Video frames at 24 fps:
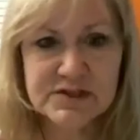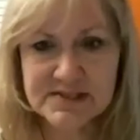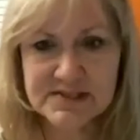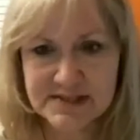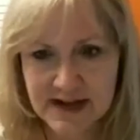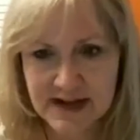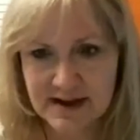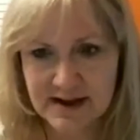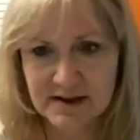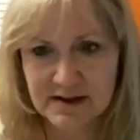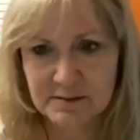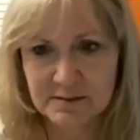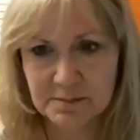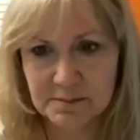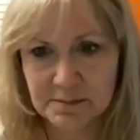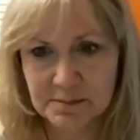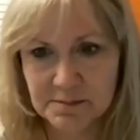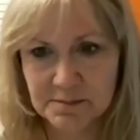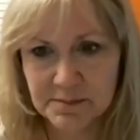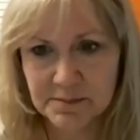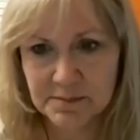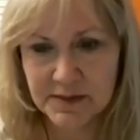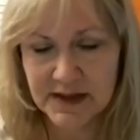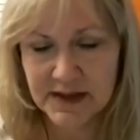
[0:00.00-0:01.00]
step
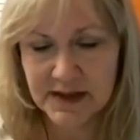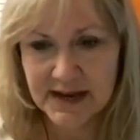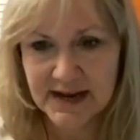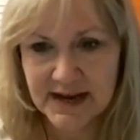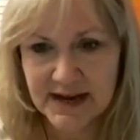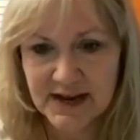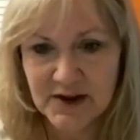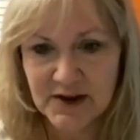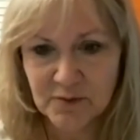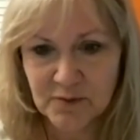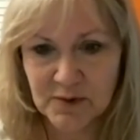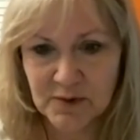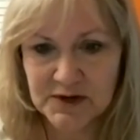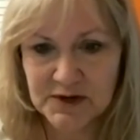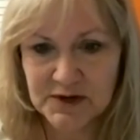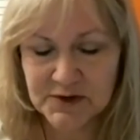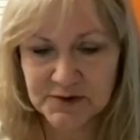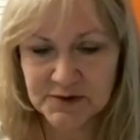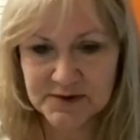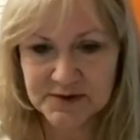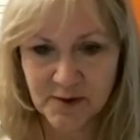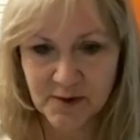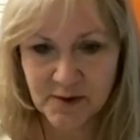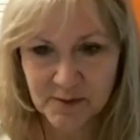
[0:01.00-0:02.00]
when you're
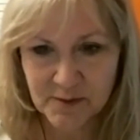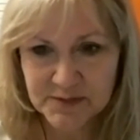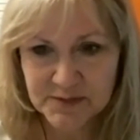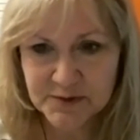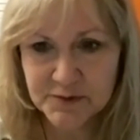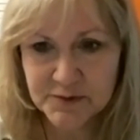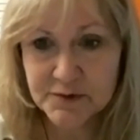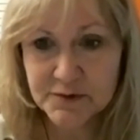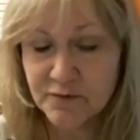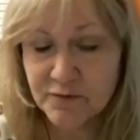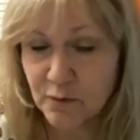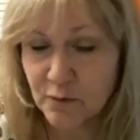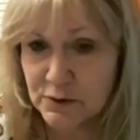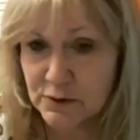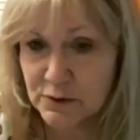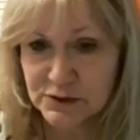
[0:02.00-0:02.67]
going through the divorce,